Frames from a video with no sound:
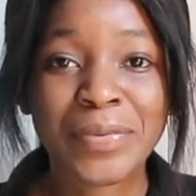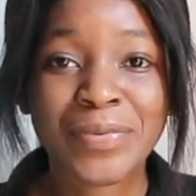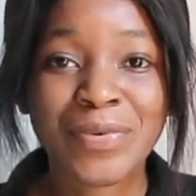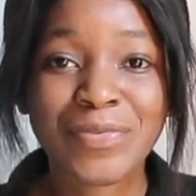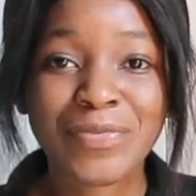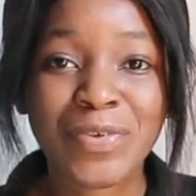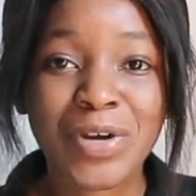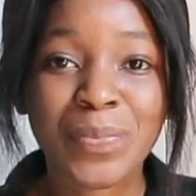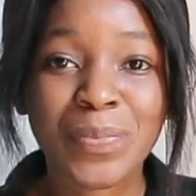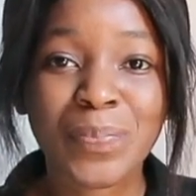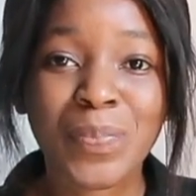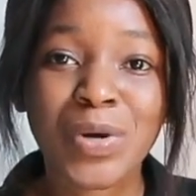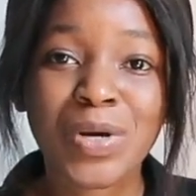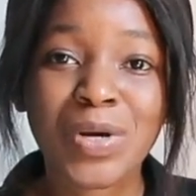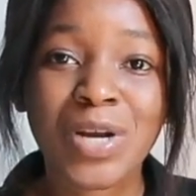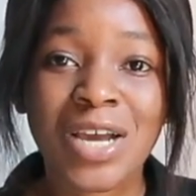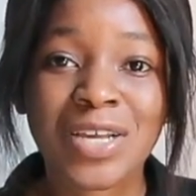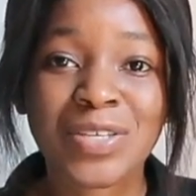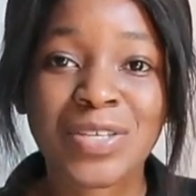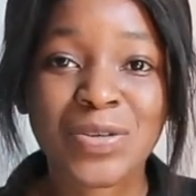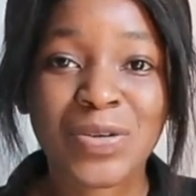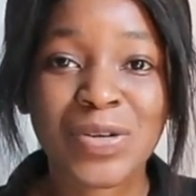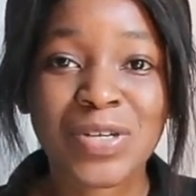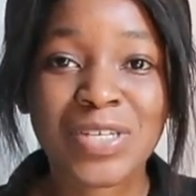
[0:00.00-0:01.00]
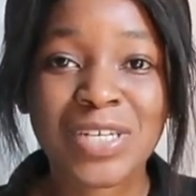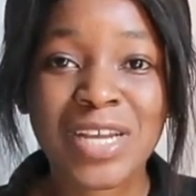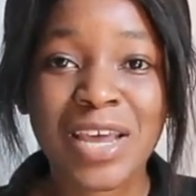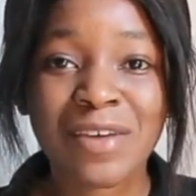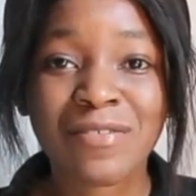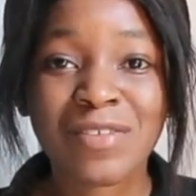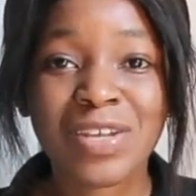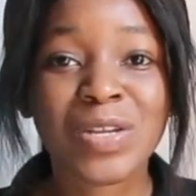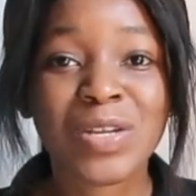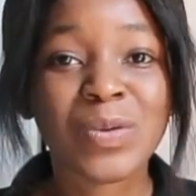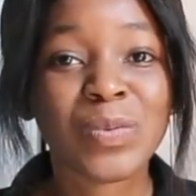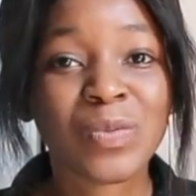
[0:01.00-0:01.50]
We've got a podcast called
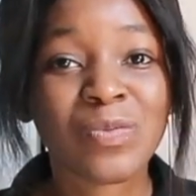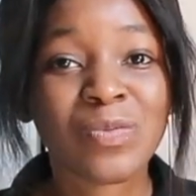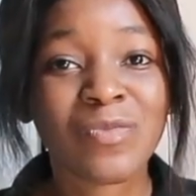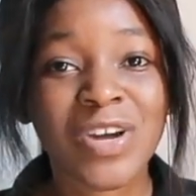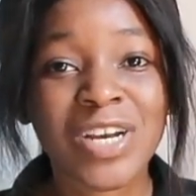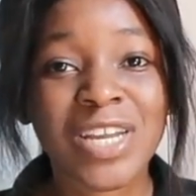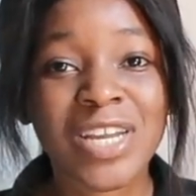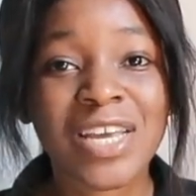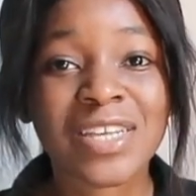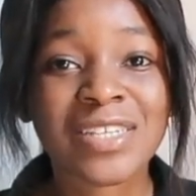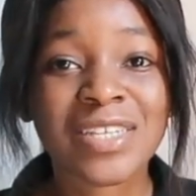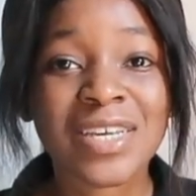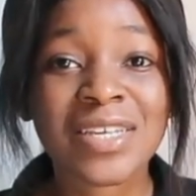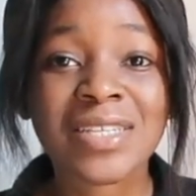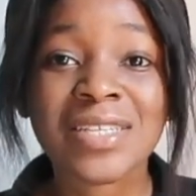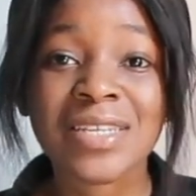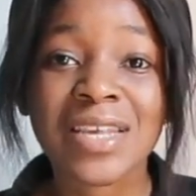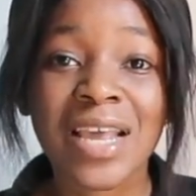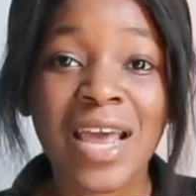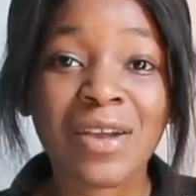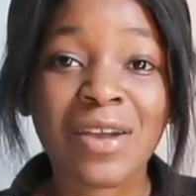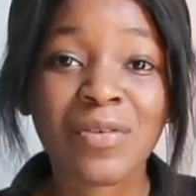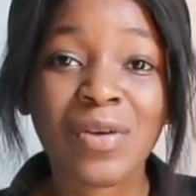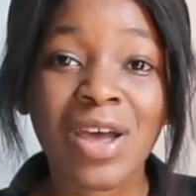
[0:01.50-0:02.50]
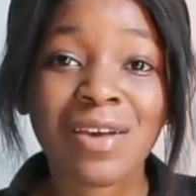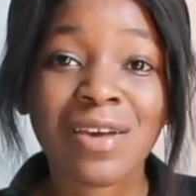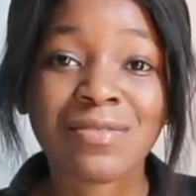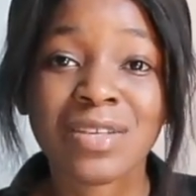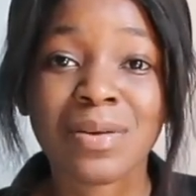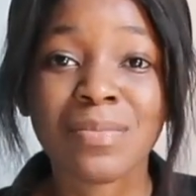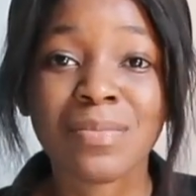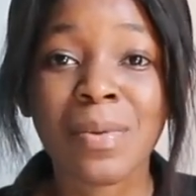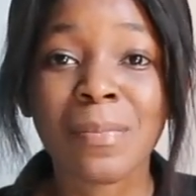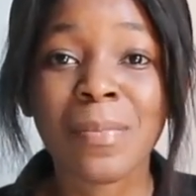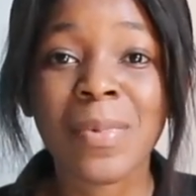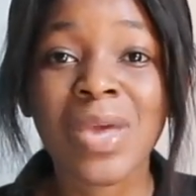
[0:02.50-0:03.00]
Diving In with Fanny and Jessy, and we have
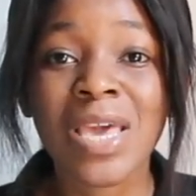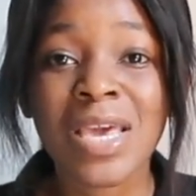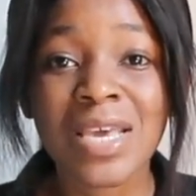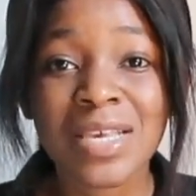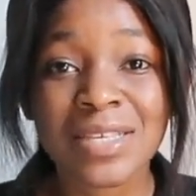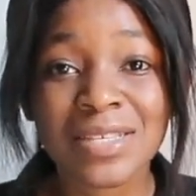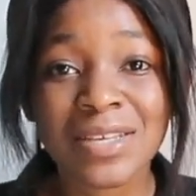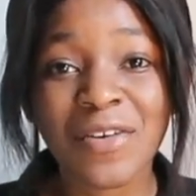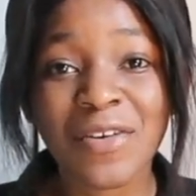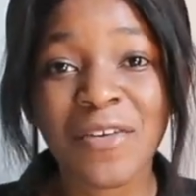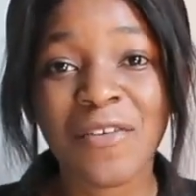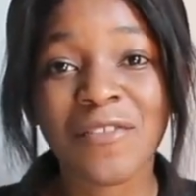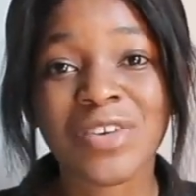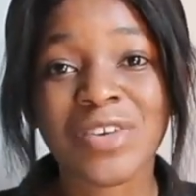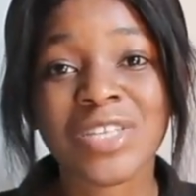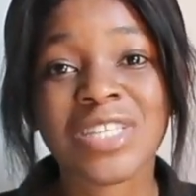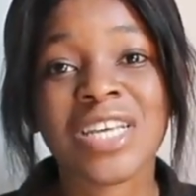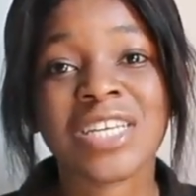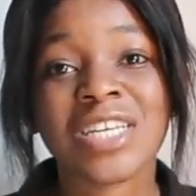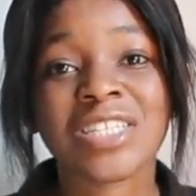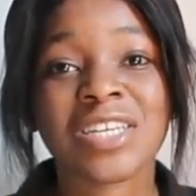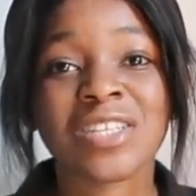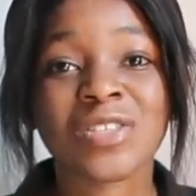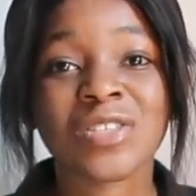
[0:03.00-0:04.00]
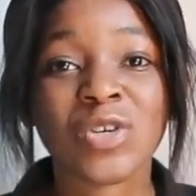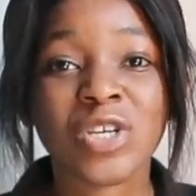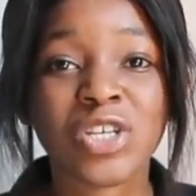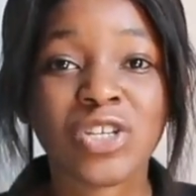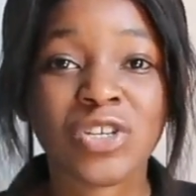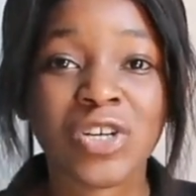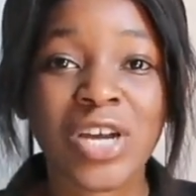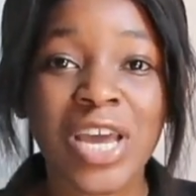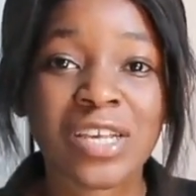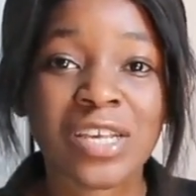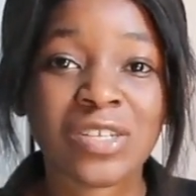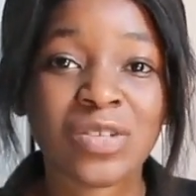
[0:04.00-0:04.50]
some amazing conversations
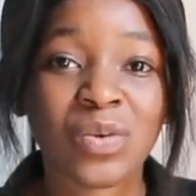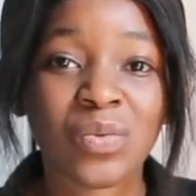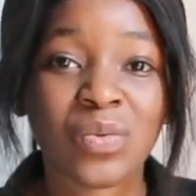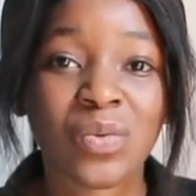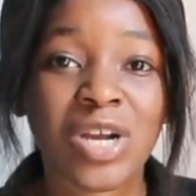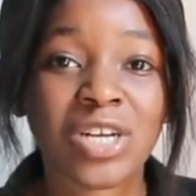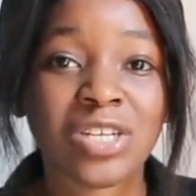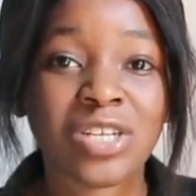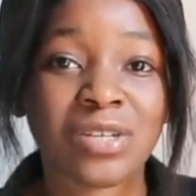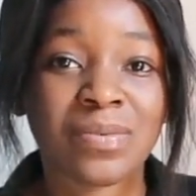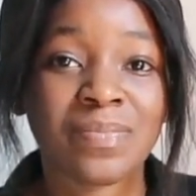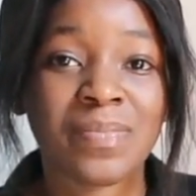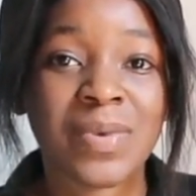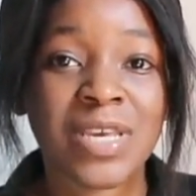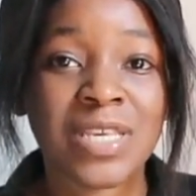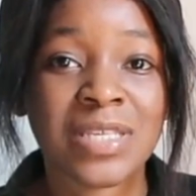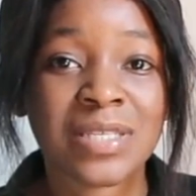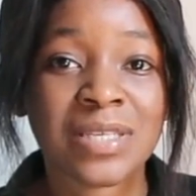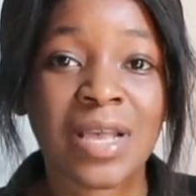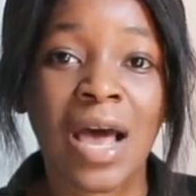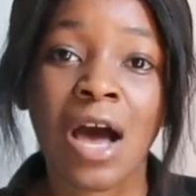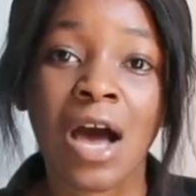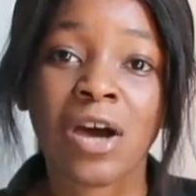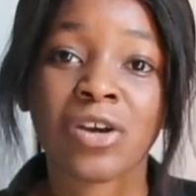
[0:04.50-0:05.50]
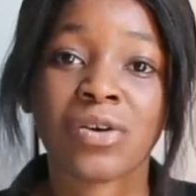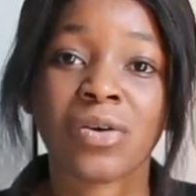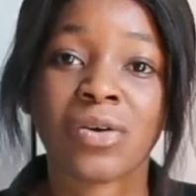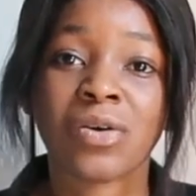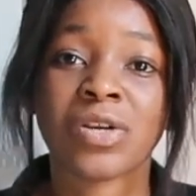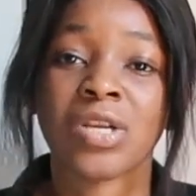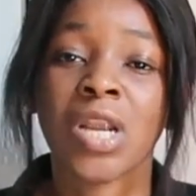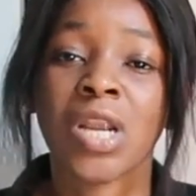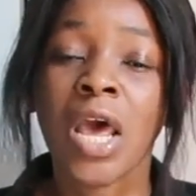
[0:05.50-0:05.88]
which you guys don't want to miss out on.